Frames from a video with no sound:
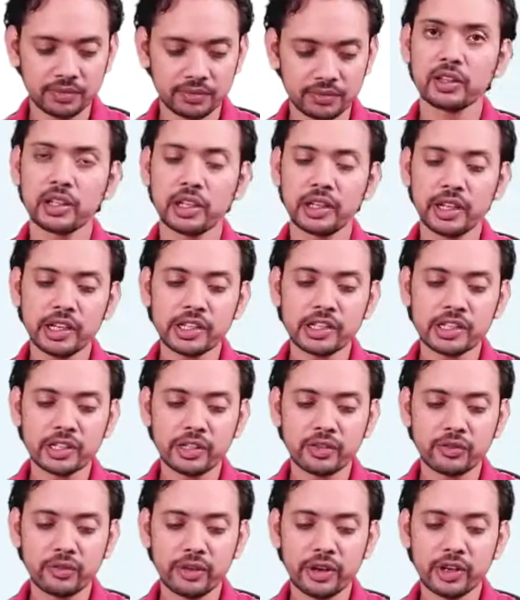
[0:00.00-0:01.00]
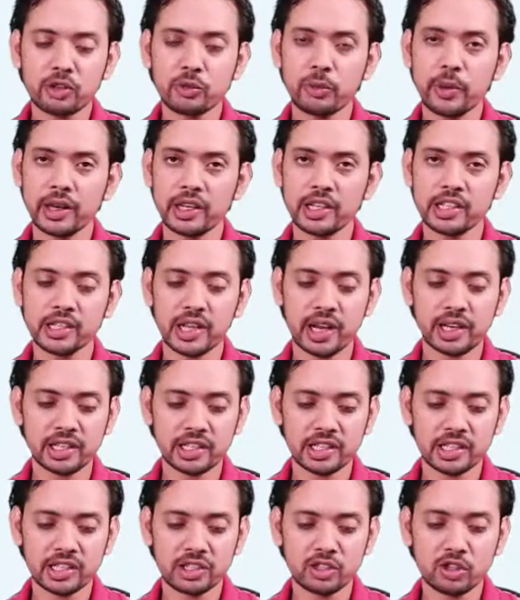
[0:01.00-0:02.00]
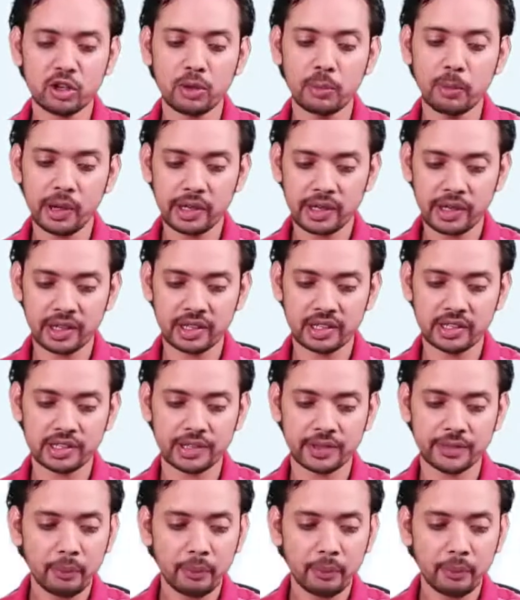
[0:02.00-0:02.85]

The next way to manage that is your metrics.